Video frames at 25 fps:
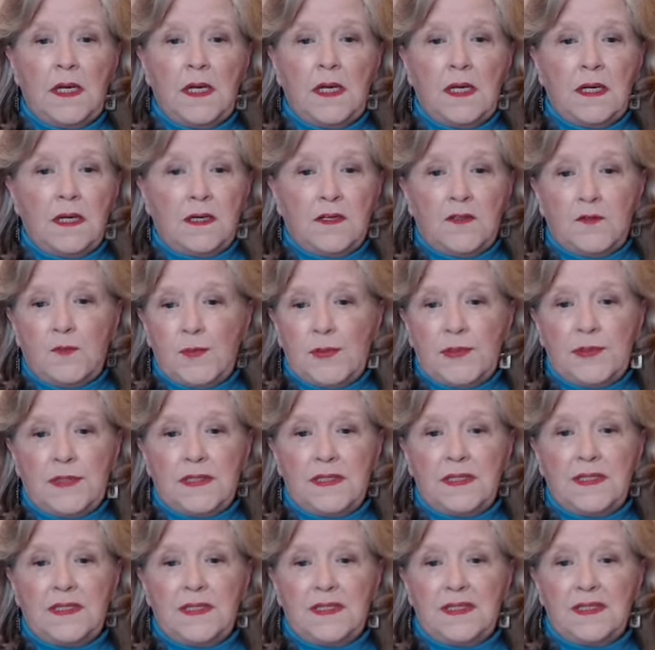
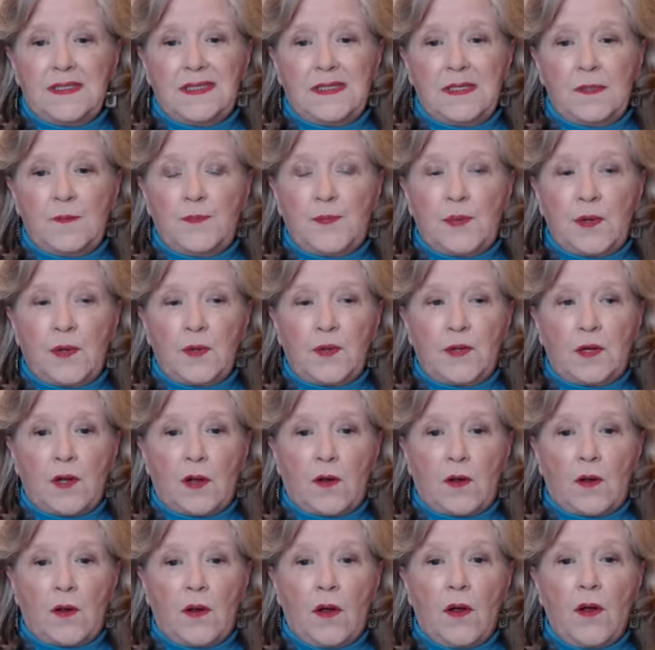that broke
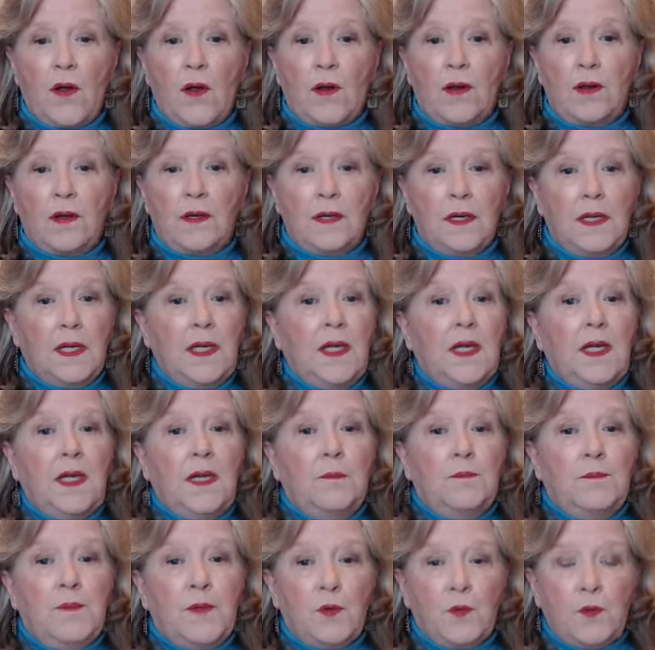our heart,
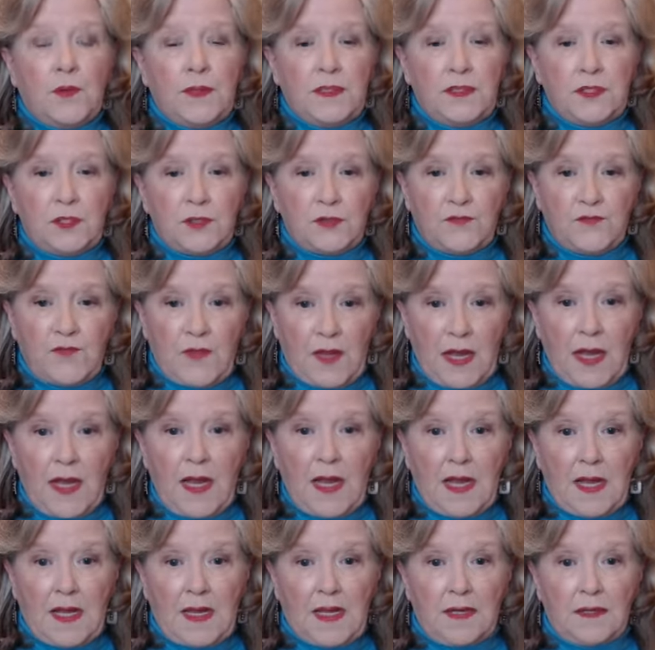but we
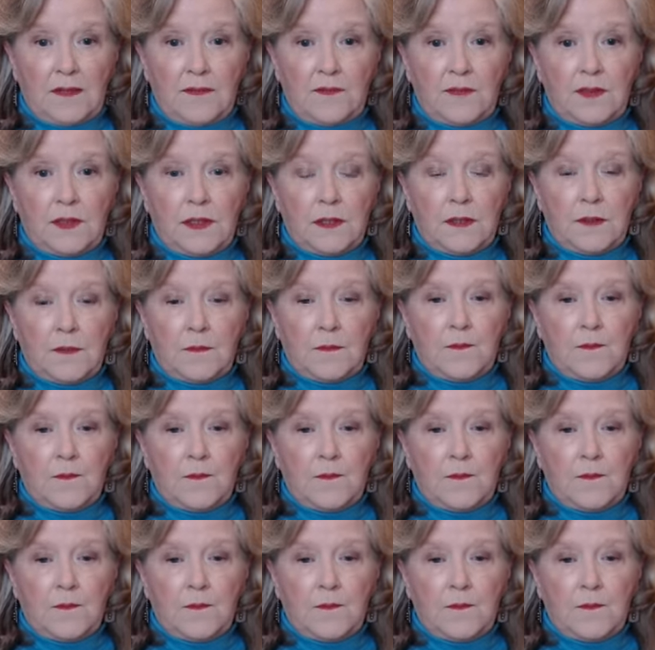survived.